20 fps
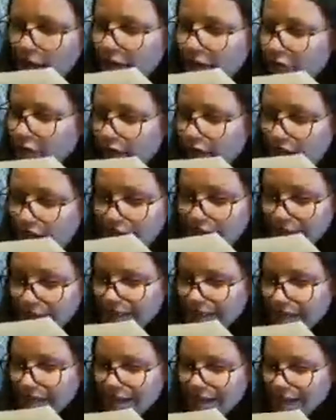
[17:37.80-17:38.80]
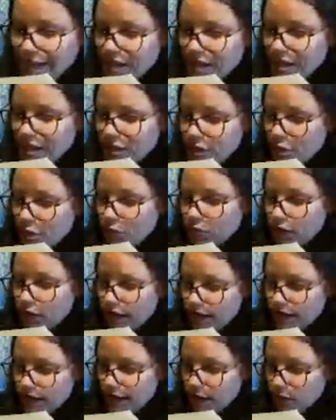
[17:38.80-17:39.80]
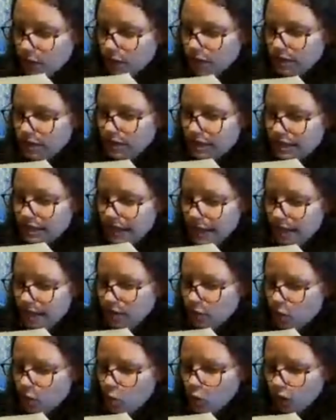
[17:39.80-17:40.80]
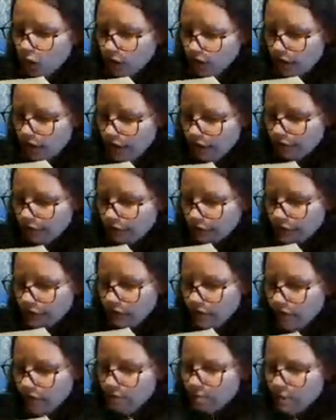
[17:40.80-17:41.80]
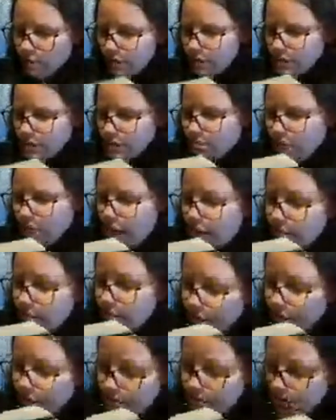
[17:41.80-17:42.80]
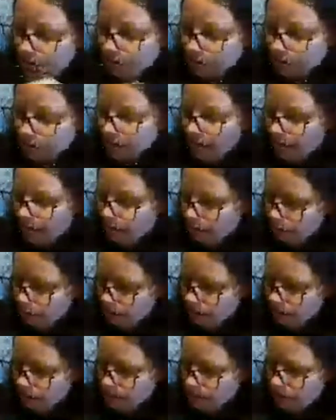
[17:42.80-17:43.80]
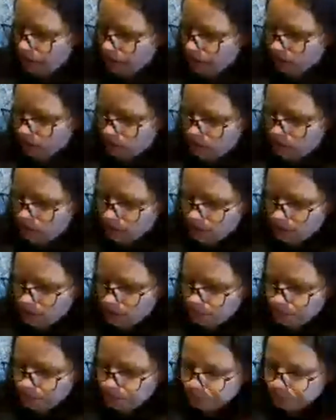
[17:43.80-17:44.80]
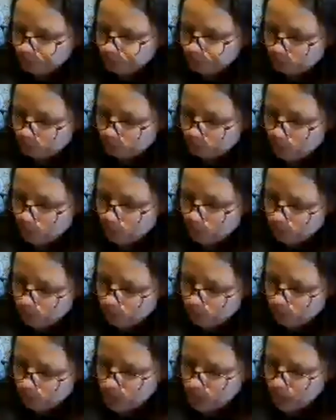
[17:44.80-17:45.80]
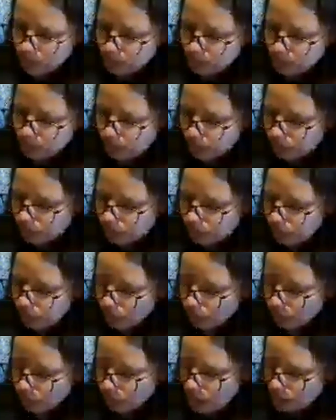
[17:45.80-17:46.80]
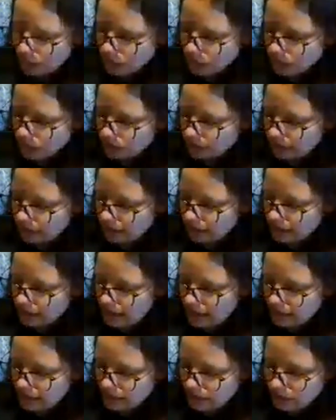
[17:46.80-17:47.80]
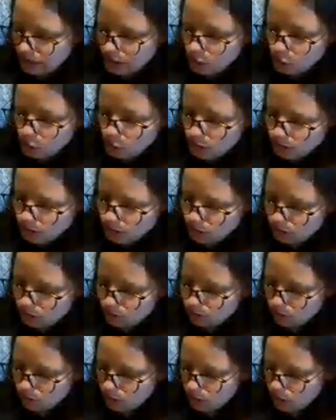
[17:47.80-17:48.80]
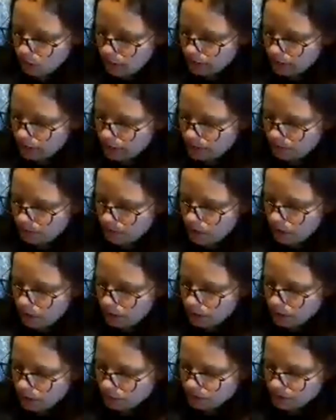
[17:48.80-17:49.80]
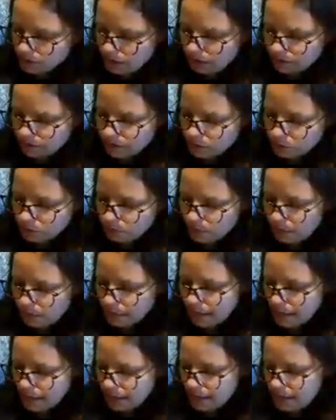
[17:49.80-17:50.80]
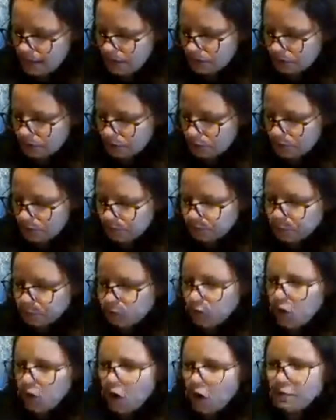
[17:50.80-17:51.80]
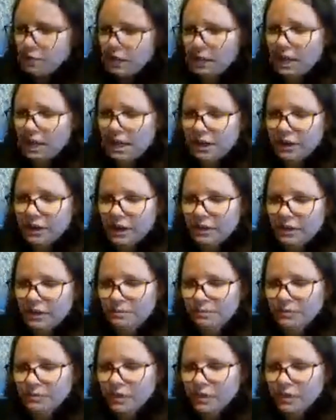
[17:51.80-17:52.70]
we got? I need to know right now. Is he dead or alive? Bennett's BlackBerry beeped again. Email from London. John just heard the news, watching CNN. What do you know? I keep calling your cell phone but can't get through. Call me, Aaron.